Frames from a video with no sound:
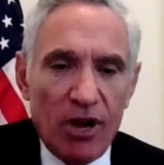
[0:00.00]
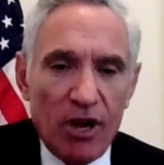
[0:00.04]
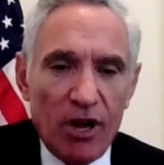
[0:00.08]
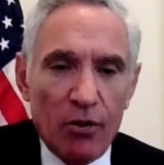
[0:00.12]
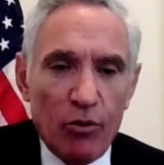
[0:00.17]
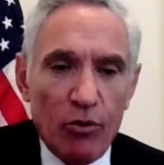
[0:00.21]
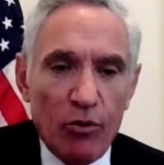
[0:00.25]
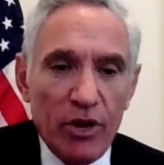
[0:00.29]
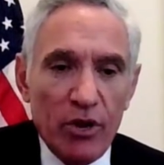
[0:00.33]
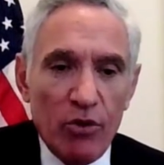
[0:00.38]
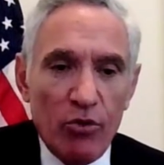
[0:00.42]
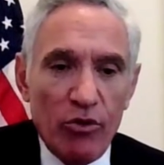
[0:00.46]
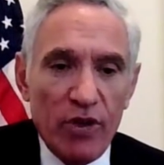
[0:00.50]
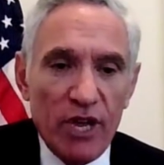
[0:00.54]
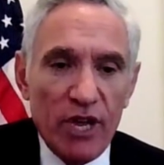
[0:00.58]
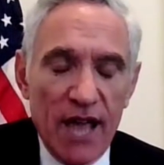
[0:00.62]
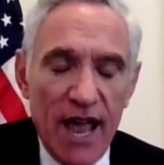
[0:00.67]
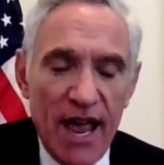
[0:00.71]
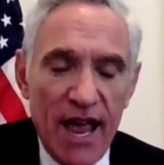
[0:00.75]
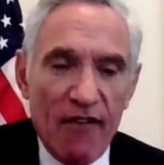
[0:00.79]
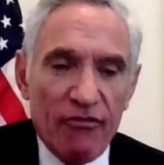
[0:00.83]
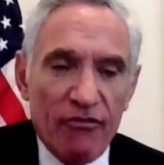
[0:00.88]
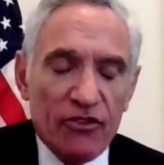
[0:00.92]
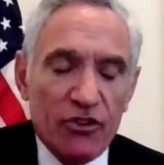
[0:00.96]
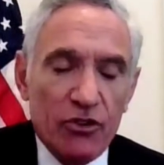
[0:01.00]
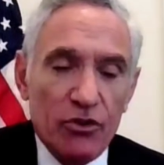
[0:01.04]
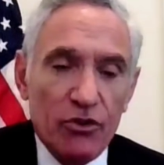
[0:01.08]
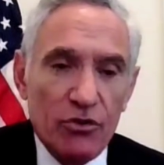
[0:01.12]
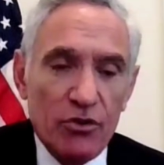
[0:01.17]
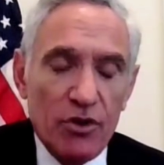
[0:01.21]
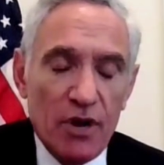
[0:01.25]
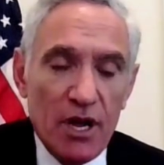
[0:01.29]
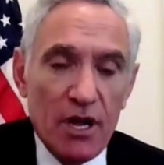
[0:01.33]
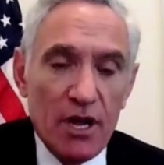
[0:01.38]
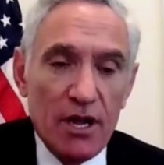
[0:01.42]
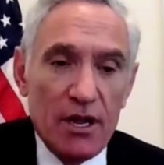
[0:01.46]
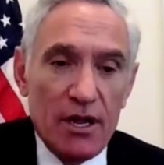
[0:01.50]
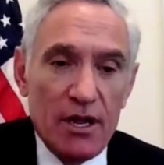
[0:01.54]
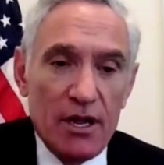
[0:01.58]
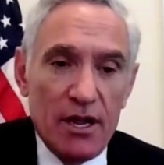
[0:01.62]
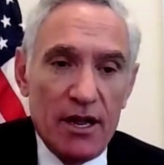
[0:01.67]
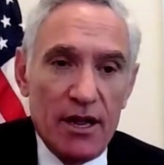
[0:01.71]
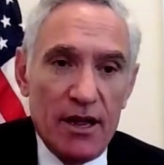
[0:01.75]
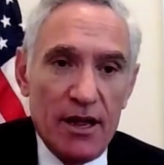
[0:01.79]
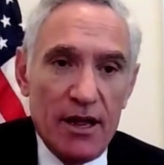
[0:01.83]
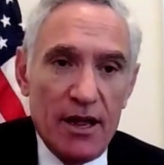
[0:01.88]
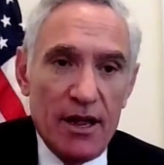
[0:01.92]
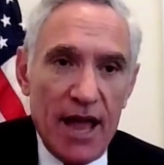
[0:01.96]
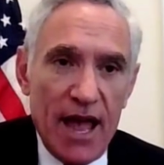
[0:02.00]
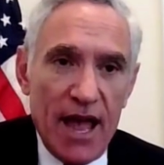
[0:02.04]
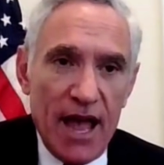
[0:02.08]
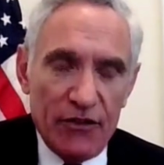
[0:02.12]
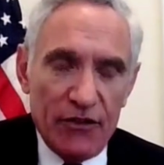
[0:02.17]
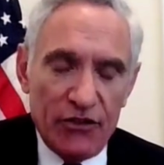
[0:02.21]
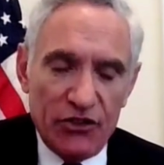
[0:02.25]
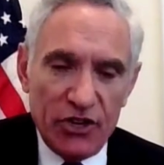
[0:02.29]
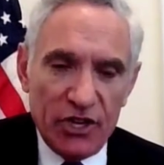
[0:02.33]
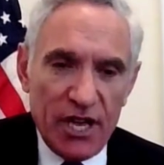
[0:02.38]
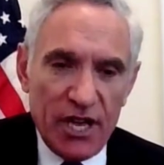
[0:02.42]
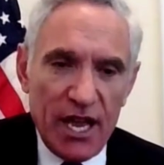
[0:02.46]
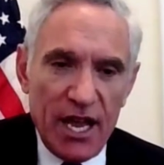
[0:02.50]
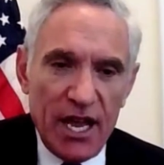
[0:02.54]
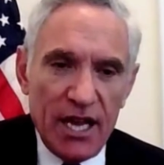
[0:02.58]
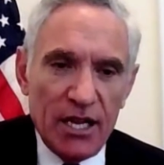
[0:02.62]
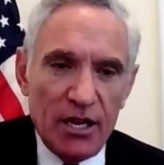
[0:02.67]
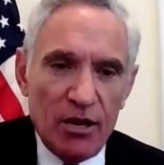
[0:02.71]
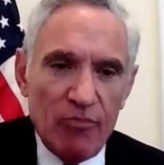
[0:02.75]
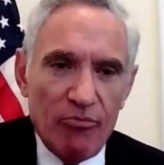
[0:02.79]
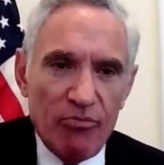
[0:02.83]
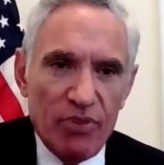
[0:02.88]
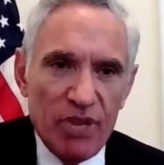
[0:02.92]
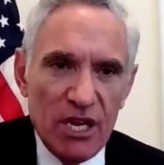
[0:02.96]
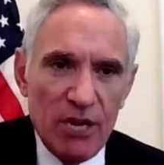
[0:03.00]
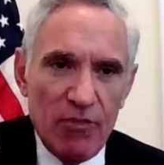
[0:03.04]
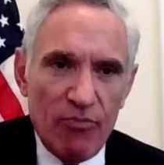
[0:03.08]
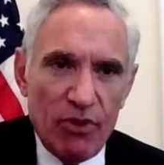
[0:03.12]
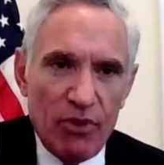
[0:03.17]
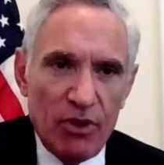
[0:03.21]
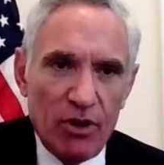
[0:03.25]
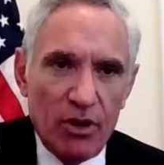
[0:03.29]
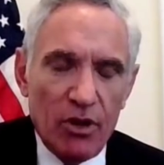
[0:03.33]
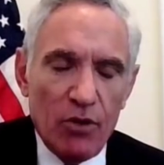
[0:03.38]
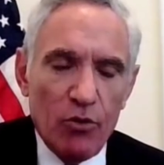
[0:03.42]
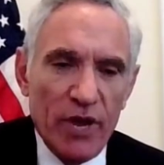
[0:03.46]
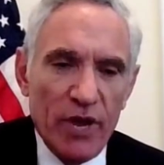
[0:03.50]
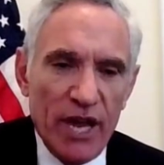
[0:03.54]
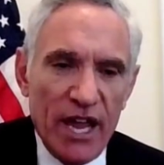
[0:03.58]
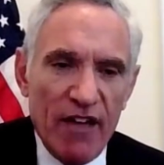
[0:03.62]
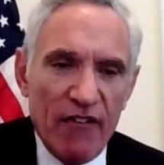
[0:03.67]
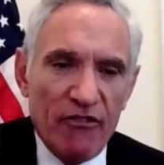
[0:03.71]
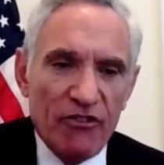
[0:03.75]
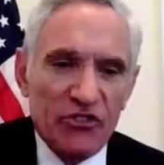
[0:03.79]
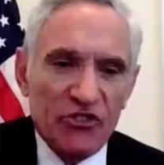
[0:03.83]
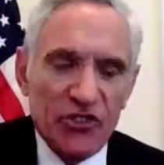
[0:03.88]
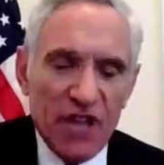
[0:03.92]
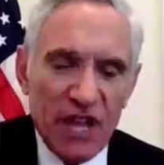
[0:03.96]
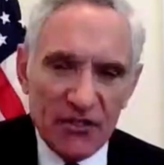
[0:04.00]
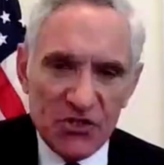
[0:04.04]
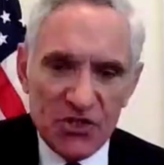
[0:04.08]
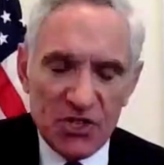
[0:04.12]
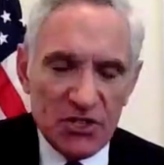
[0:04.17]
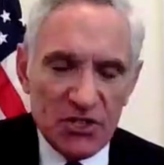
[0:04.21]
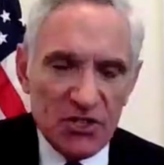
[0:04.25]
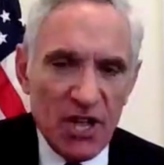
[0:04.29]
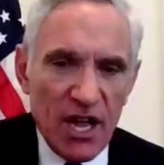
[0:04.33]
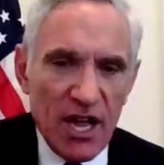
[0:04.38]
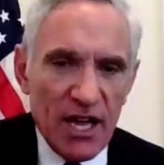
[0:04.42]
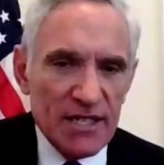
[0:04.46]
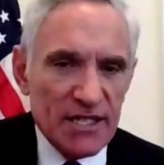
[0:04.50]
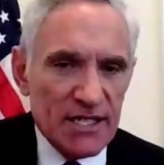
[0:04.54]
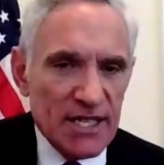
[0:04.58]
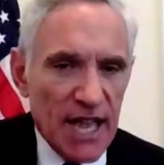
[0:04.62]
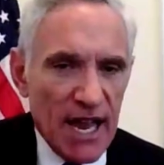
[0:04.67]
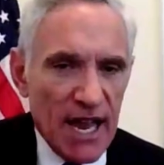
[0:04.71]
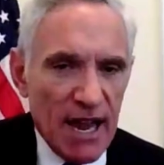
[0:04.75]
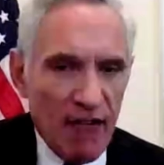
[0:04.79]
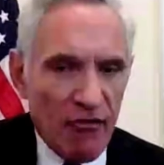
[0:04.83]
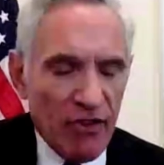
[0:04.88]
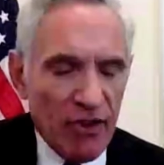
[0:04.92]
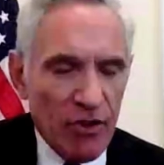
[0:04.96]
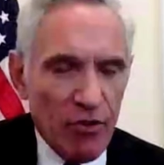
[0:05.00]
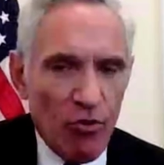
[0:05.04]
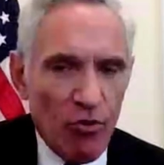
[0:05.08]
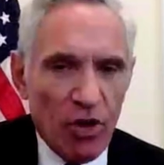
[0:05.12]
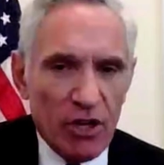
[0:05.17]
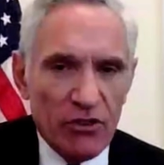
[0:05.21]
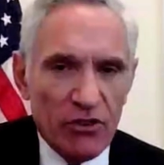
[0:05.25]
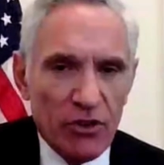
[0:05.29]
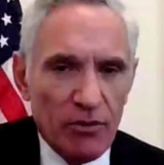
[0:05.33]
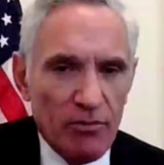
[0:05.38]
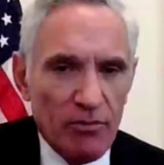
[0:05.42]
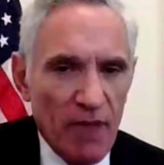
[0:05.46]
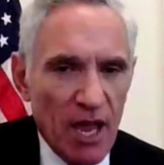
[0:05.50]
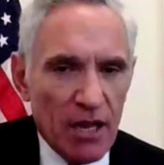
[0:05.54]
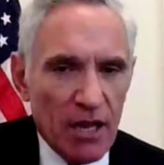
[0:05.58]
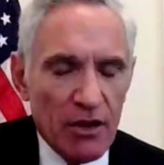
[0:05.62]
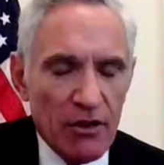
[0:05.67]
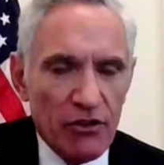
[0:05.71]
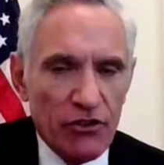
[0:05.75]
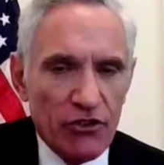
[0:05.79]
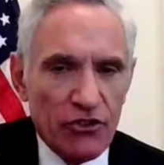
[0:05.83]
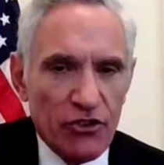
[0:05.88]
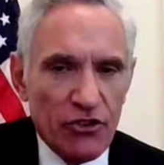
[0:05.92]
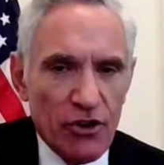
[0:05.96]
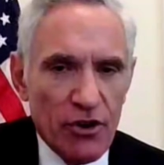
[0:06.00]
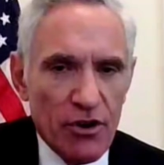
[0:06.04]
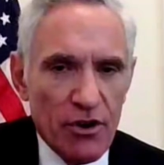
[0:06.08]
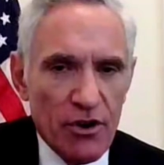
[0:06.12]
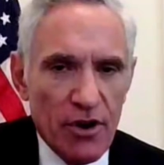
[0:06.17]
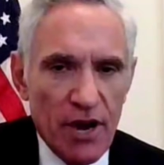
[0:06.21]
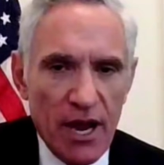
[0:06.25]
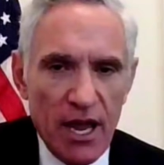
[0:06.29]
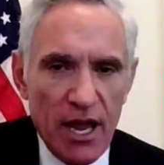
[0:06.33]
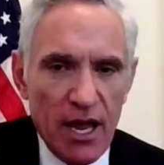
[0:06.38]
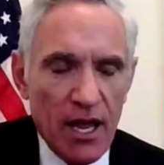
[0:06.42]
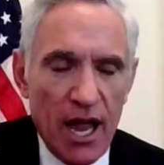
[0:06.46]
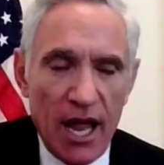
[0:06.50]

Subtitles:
But we have to educate people. We have sensitized everyone to making sure.